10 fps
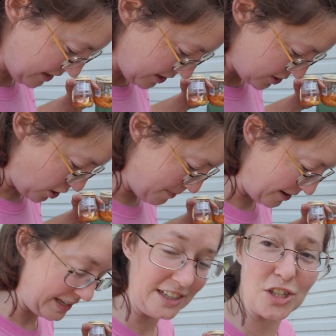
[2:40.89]
Sorry about
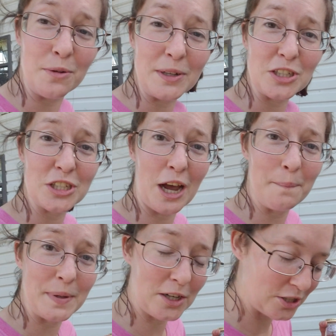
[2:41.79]
that jump. I just got
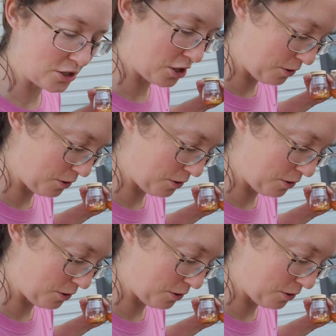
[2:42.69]
bit on the toe